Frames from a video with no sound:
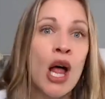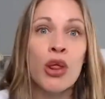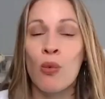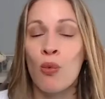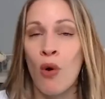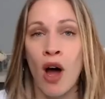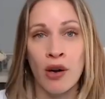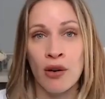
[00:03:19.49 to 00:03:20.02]
The
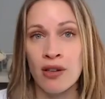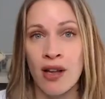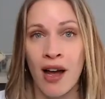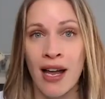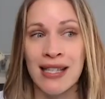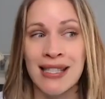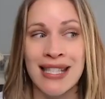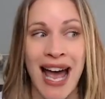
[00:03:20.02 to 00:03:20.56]
water
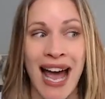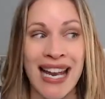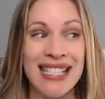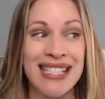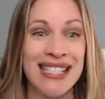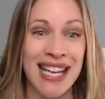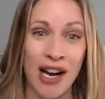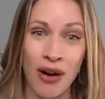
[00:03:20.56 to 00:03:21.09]
lines at a
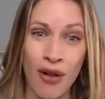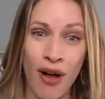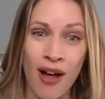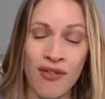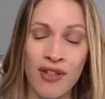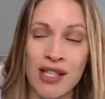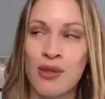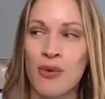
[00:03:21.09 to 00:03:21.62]
dental
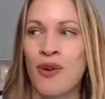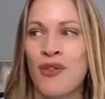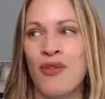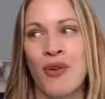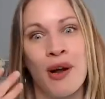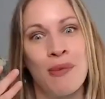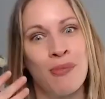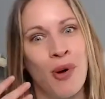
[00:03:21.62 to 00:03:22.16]
office or
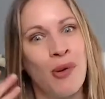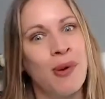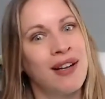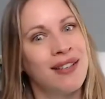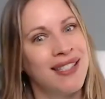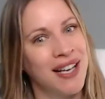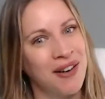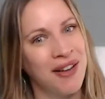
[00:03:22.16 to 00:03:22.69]
for a
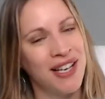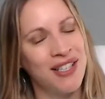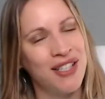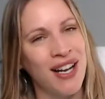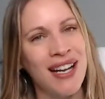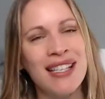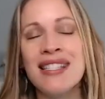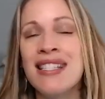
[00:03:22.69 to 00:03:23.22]
mobile dental
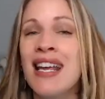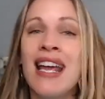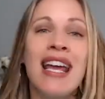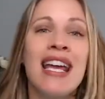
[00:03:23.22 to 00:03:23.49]
hygienist